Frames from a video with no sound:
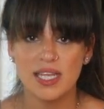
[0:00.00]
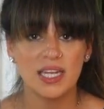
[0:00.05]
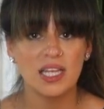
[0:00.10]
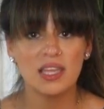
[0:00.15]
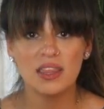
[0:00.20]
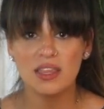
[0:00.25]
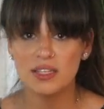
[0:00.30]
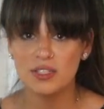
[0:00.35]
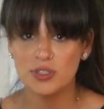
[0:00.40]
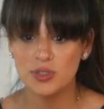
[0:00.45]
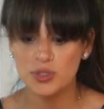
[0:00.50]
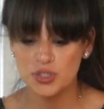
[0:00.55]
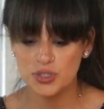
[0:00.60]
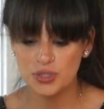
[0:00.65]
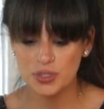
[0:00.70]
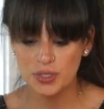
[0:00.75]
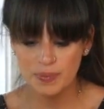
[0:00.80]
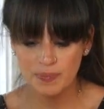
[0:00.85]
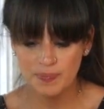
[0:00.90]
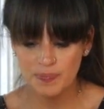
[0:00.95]
anything
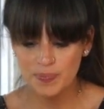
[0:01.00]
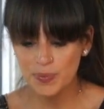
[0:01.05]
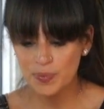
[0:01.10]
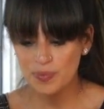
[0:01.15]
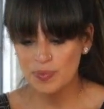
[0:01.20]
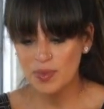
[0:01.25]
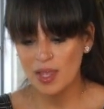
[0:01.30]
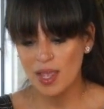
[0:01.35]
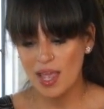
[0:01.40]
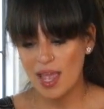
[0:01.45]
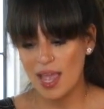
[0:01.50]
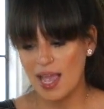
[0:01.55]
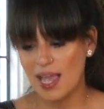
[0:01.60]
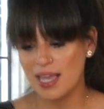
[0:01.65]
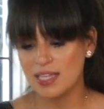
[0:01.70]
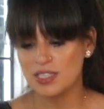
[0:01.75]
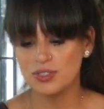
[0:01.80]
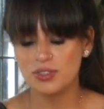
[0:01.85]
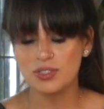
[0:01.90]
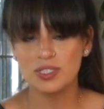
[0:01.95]
neutral.
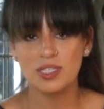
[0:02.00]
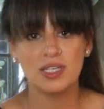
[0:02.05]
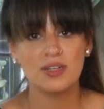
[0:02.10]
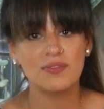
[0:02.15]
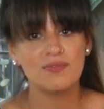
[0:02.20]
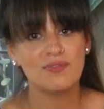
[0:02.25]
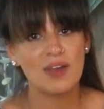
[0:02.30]
And you'll need